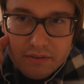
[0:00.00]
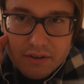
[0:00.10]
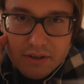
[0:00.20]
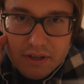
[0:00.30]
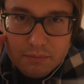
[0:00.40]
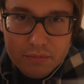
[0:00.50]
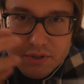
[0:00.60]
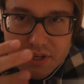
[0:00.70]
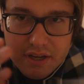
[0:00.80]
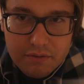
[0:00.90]
in
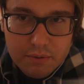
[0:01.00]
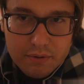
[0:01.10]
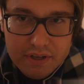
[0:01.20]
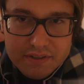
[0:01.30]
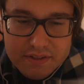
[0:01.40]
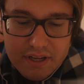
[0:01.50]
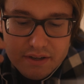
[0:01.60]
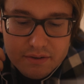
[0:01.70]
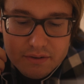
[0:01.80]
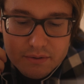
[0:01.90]
pushing everyone else
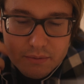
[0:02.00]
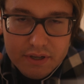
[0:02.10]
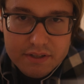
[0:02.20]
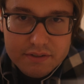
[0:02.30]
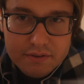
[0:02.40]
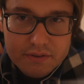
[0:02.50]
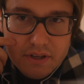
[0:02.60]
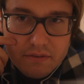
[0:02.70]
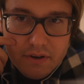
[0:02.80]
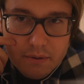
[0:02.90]
down to raise
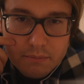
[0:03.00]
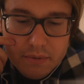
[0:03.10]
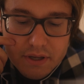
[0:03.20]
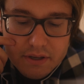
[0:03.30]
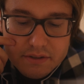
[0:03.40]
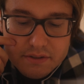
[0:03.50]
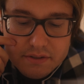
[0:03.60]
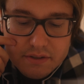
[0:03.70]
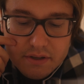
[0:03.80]
yourself up, because